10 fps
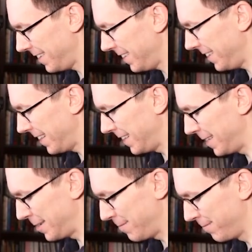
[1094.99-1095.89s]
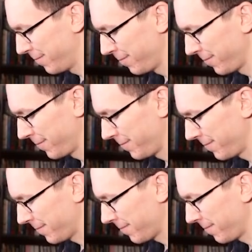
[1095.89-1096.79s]
the, um,
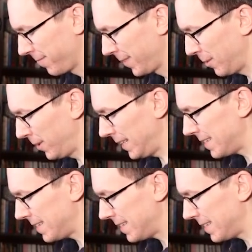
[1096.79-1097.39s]
well,